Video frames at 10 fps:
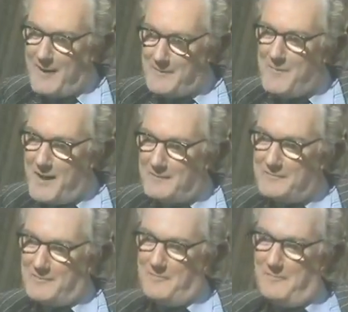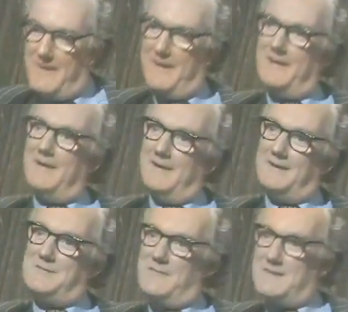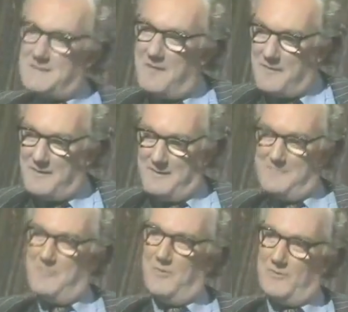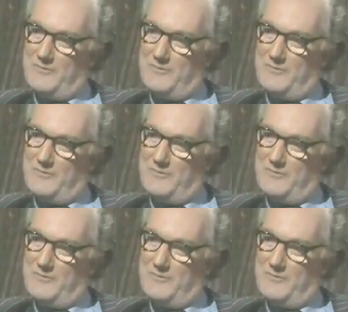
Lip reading: quite apart from its philosophical importance.